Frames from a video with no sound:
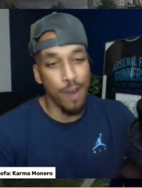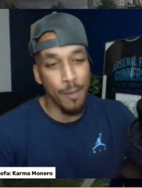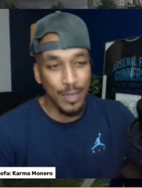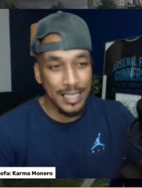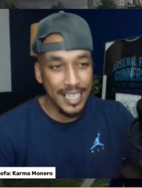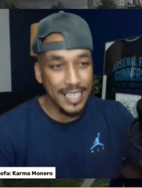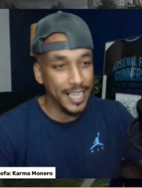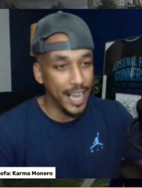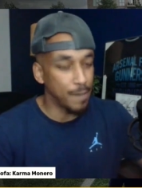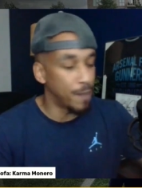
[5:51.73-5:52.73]
remember when
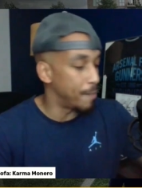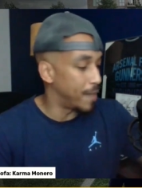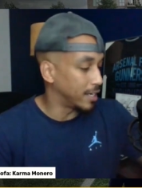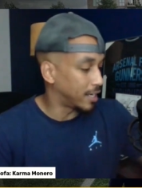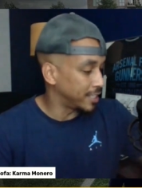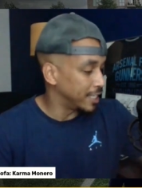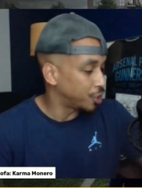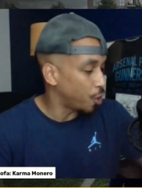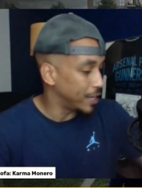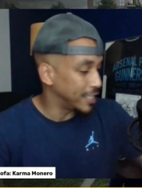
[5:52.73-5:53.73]
ZZ headbutt man because he
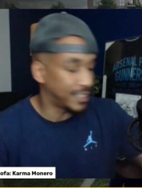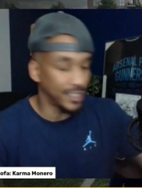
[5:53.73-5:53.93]
insulted his